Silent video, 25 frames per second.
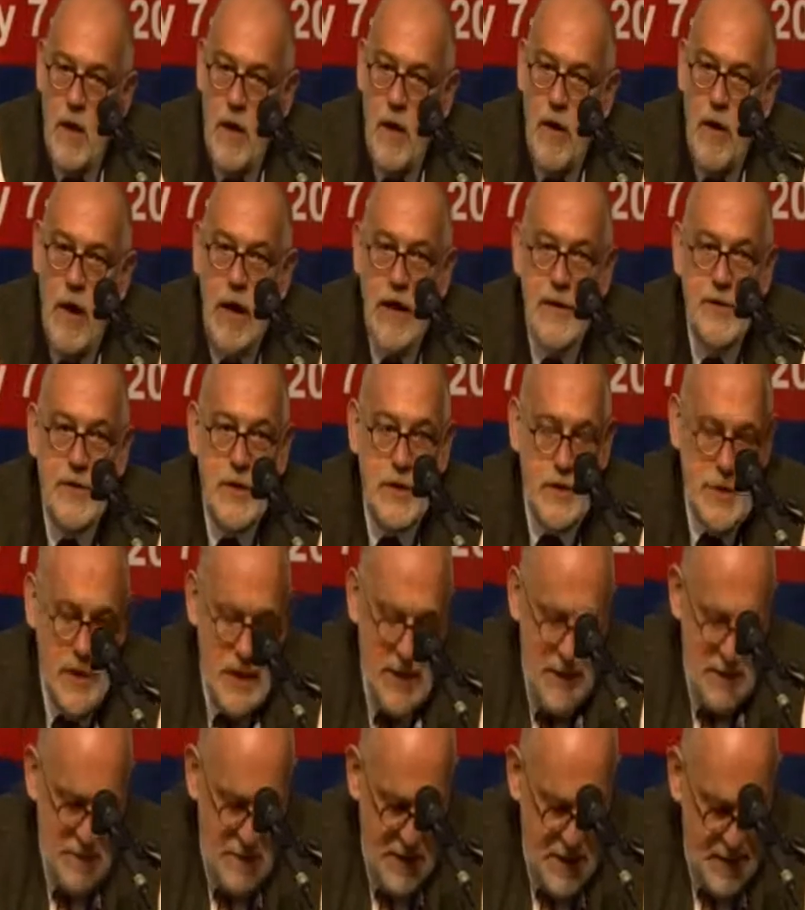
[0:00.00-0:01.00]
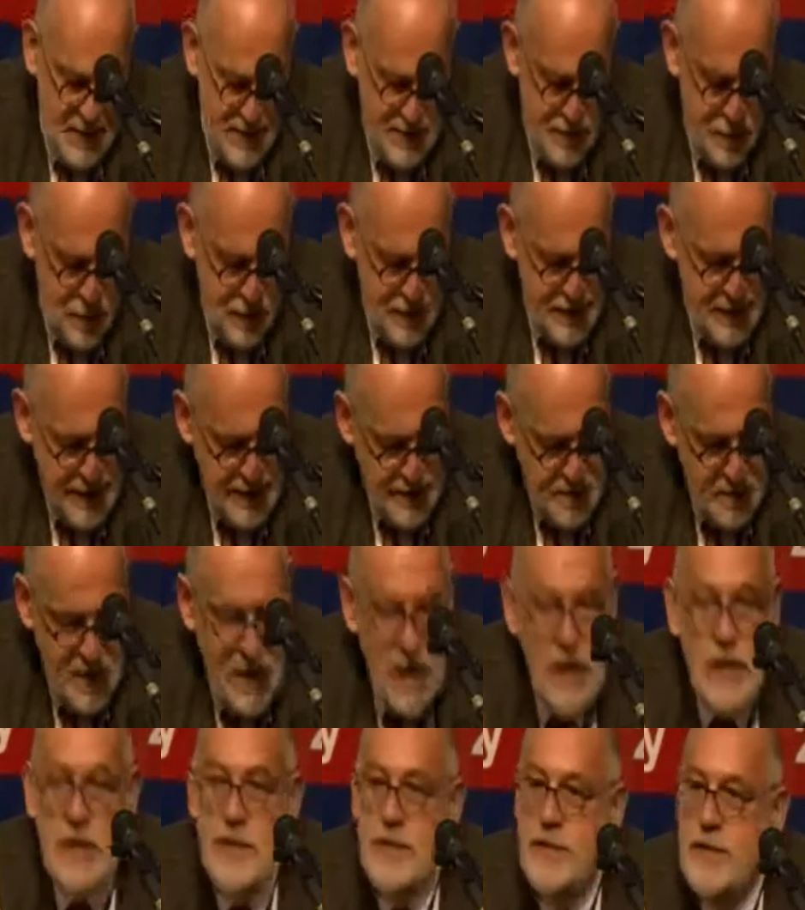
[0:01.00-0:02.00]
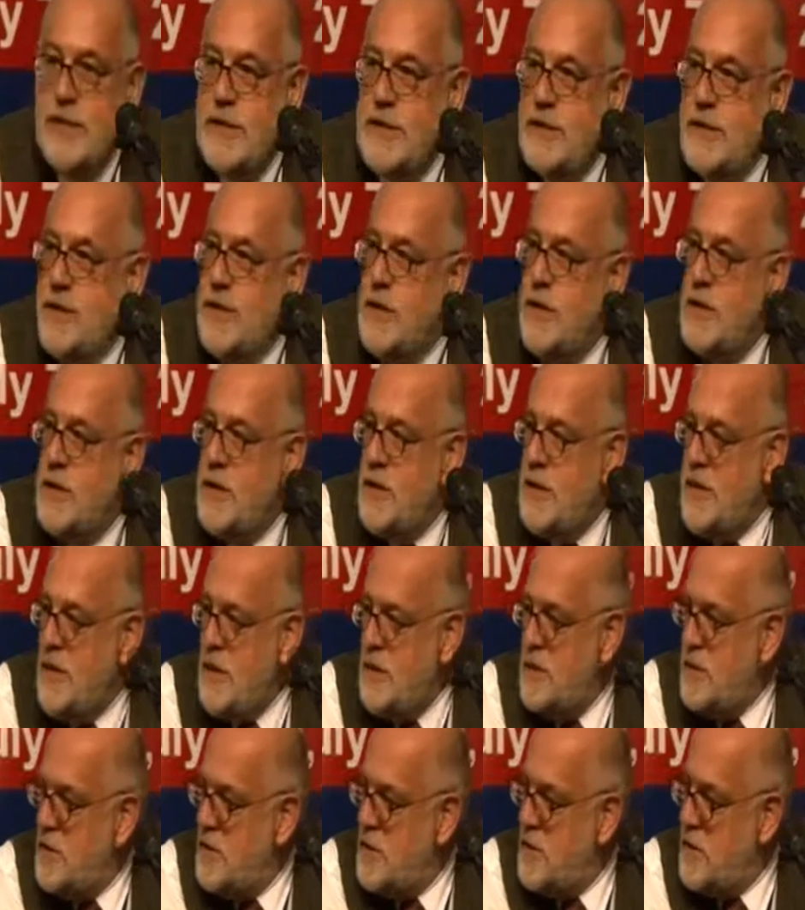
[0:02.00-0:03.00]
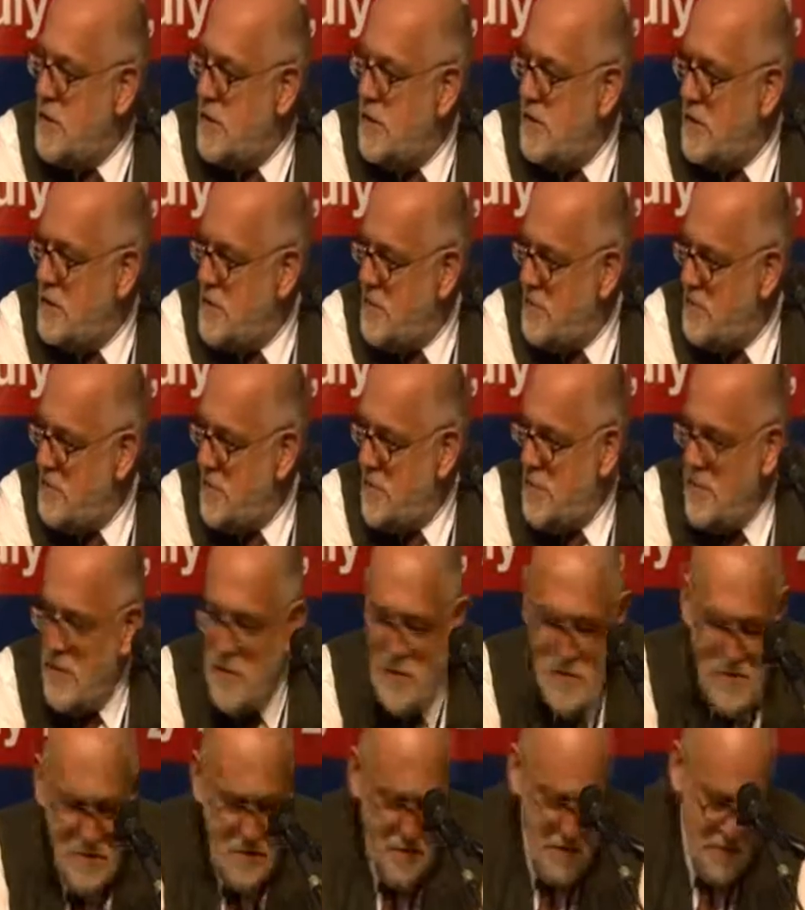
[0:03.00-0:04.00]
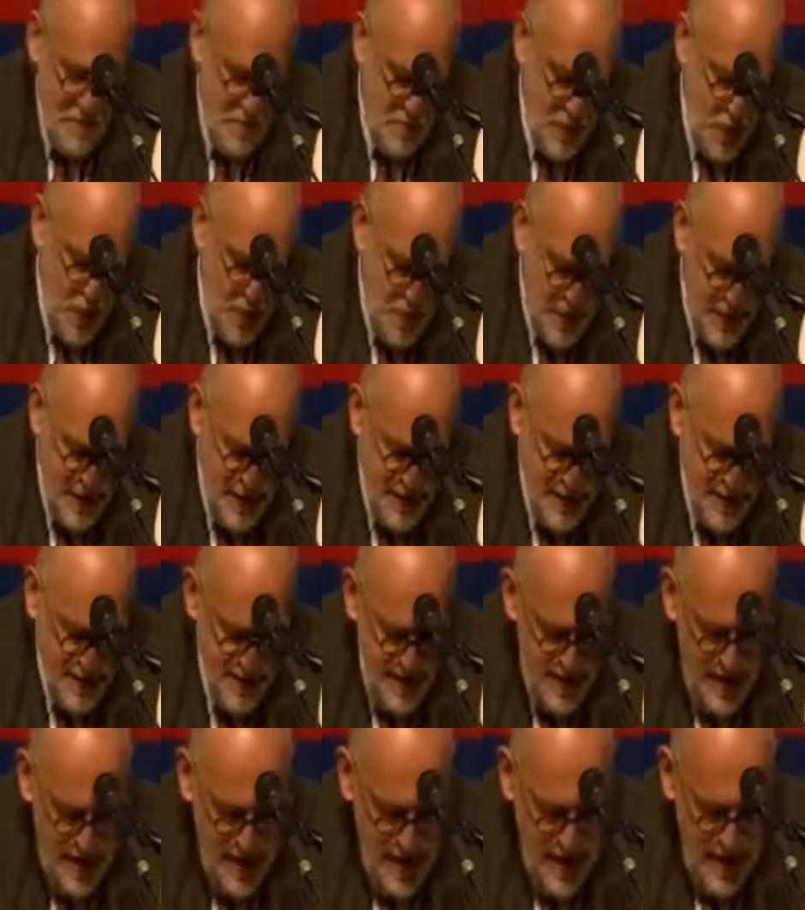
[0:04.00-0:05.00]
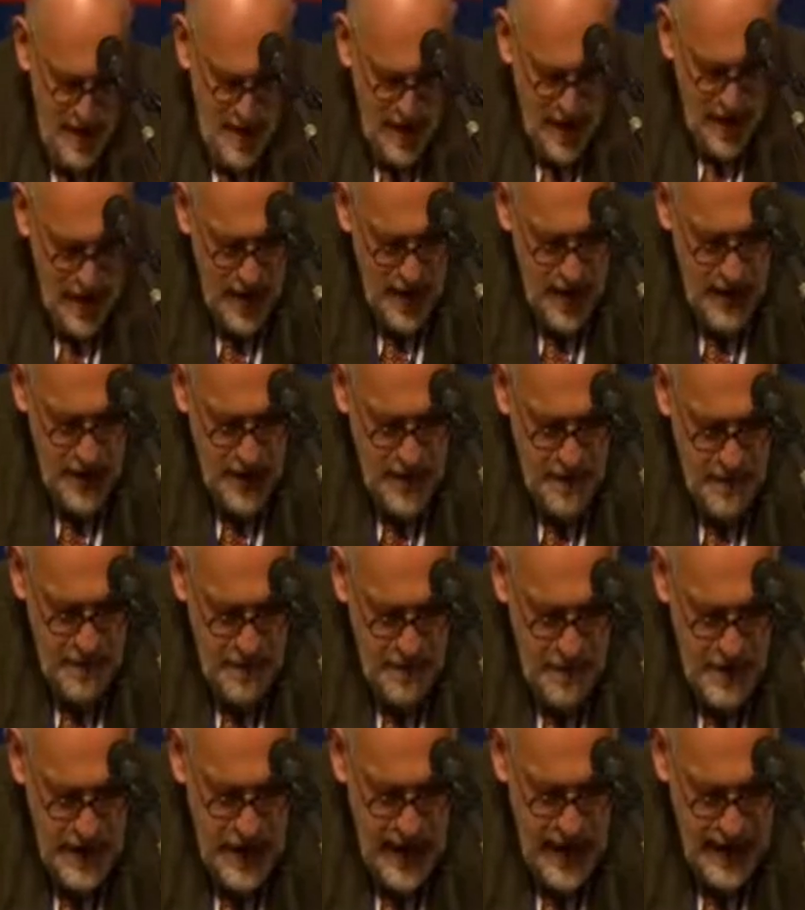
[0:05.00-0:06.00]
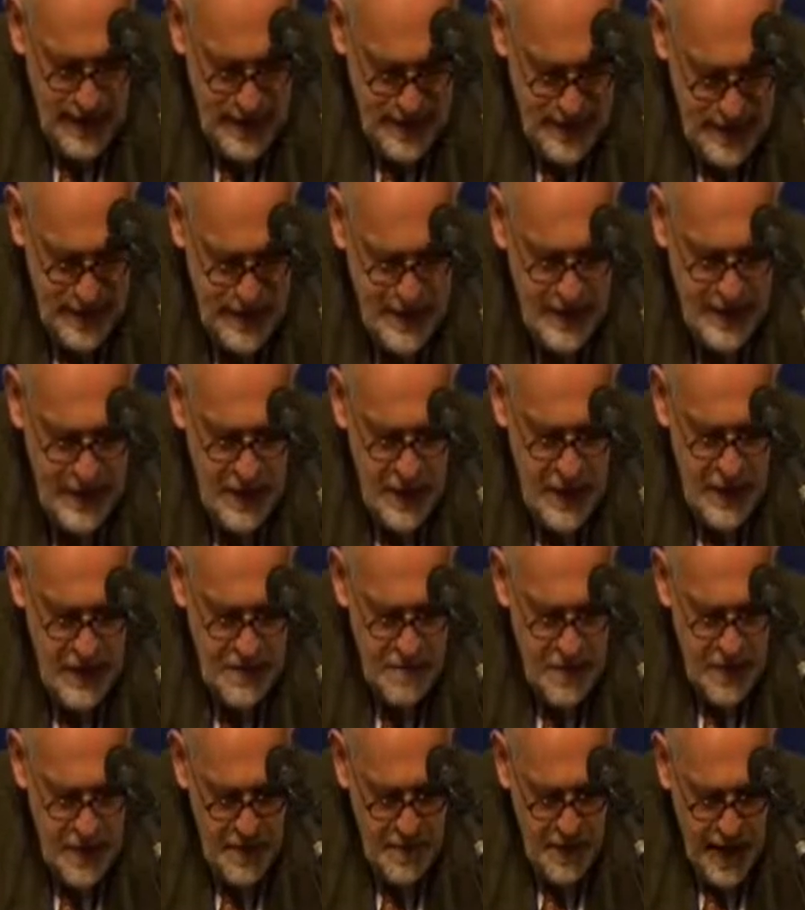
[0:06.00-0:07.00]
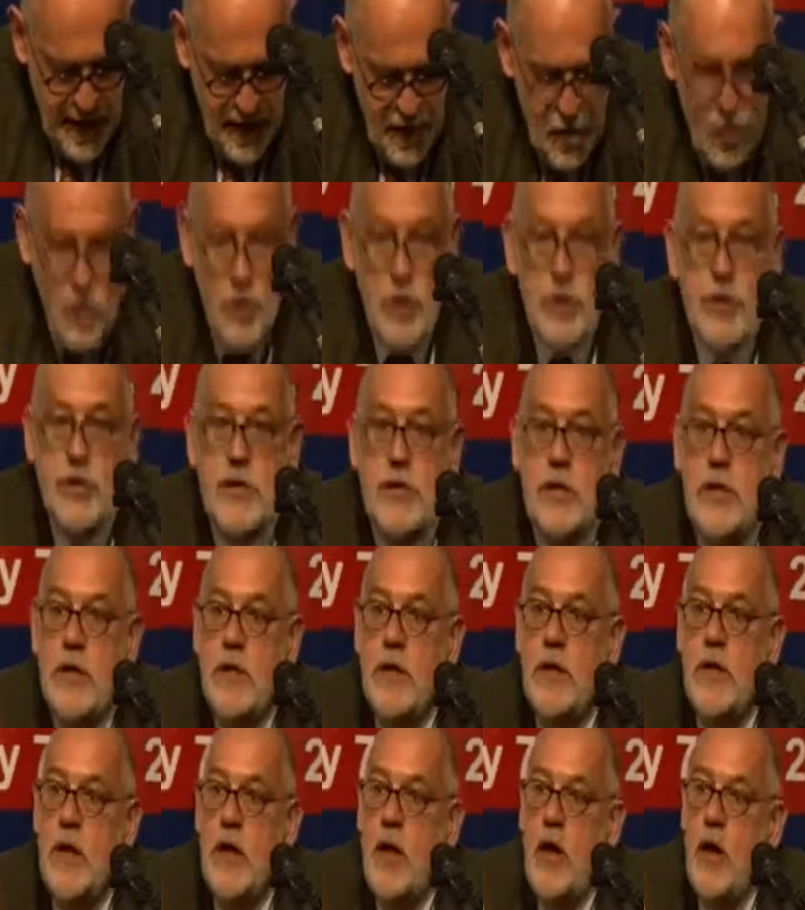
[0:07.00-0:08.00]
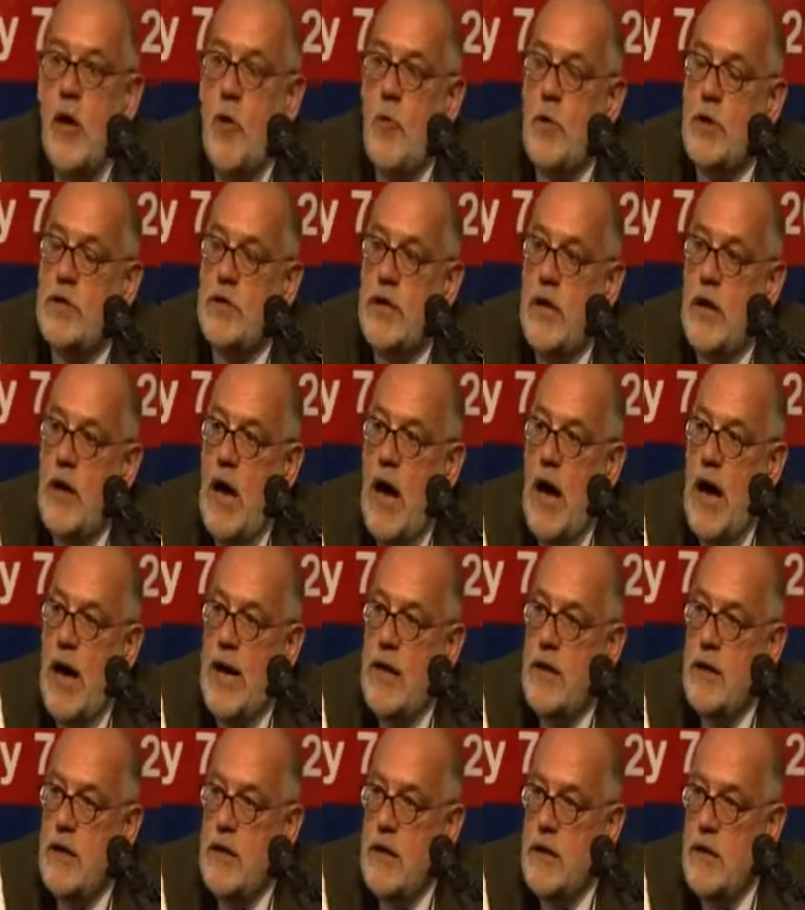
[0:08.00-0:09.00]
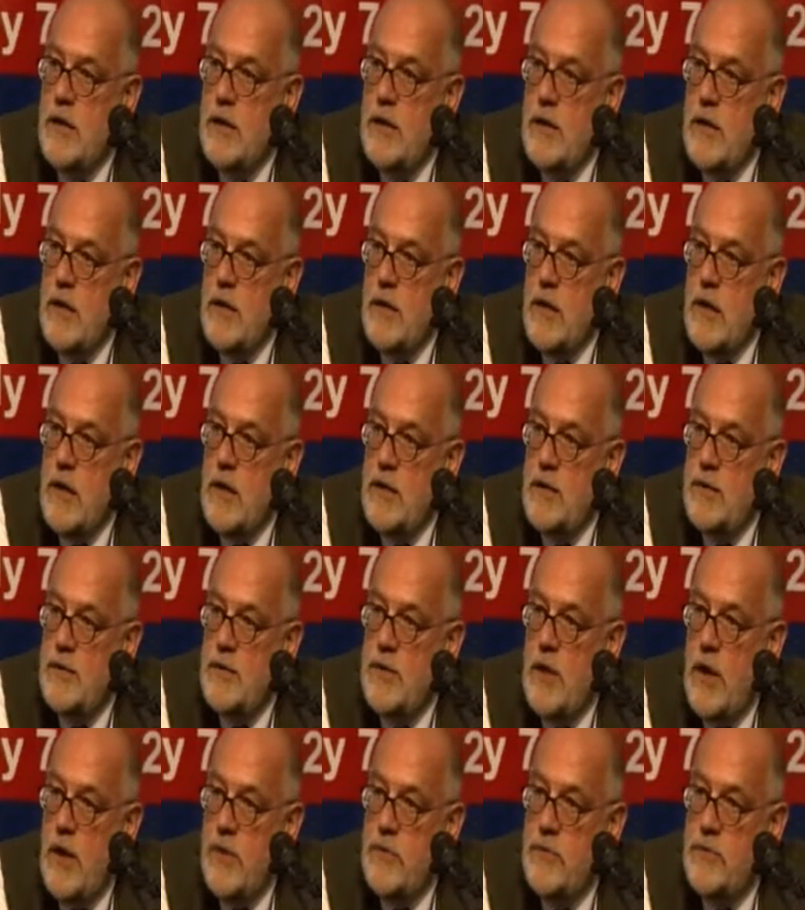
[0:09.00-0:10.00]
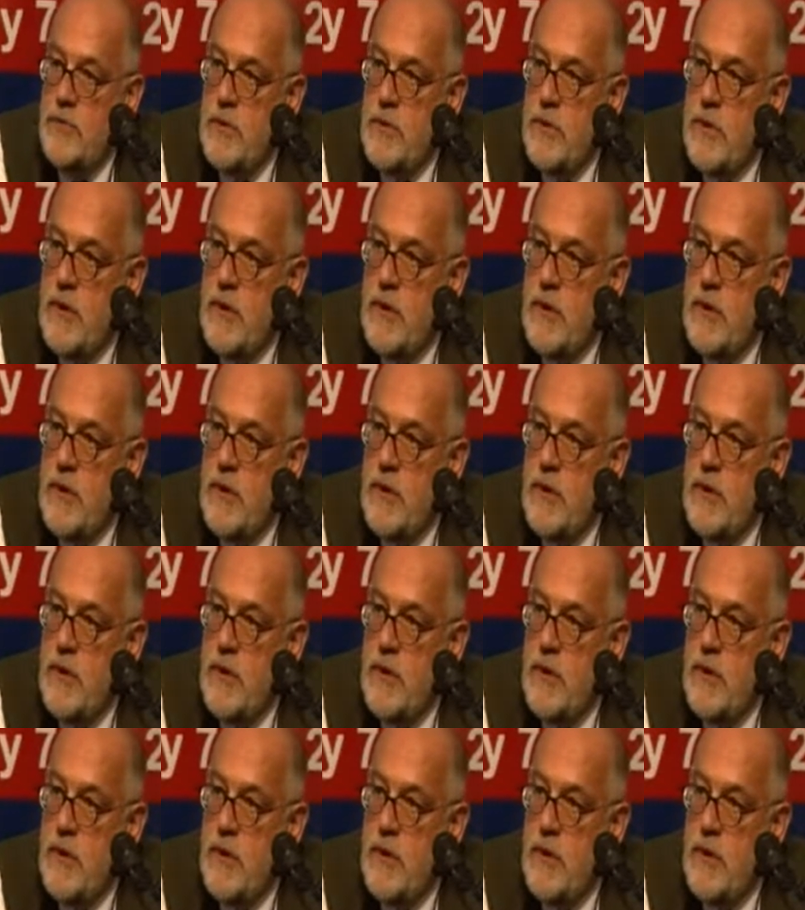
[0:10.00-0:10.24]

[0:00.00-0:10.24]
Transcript: or other te textbooks. That means uh, uh, uh, topics uh, like these uh, biology, which are highly and, uh,